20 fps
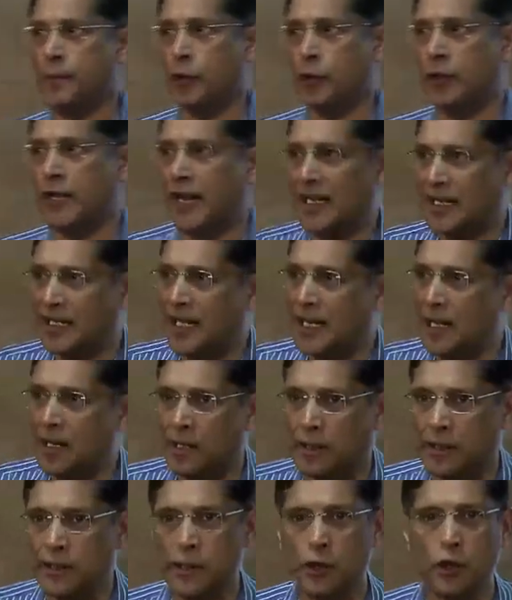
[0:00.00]

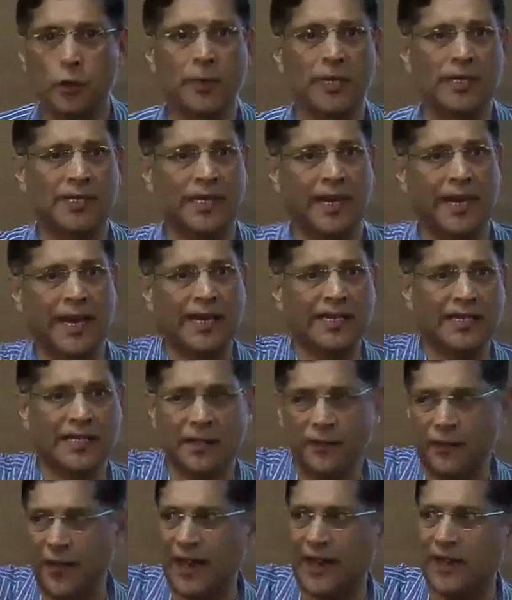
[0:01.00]
protecting consumers
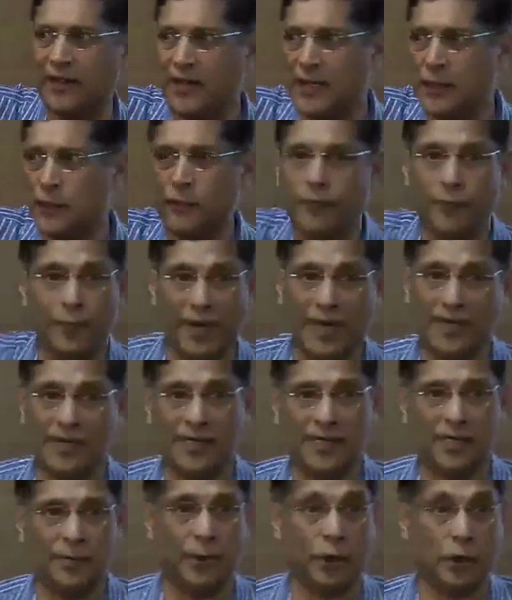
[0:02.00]
against the vagaries of
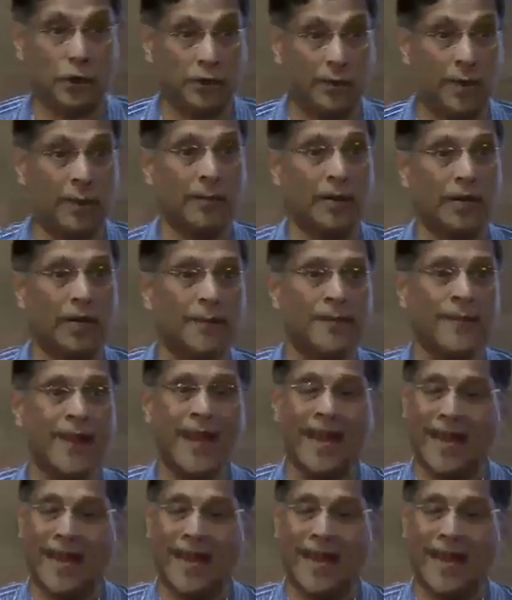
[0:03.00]
prices, because remember,